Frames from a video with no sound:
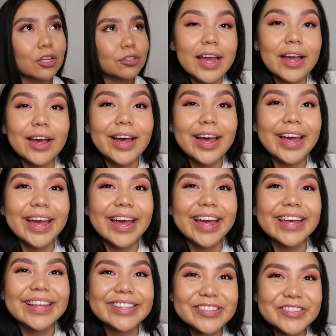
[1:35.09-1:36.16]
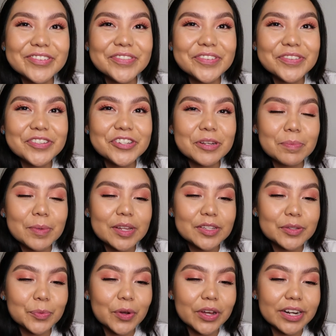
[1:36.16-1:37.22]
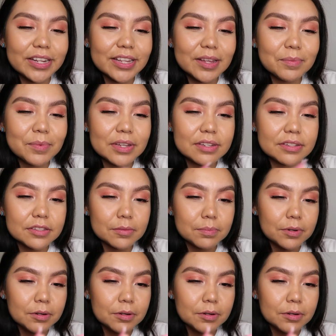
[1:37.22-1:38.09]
I got two new jibbitz. One of them is the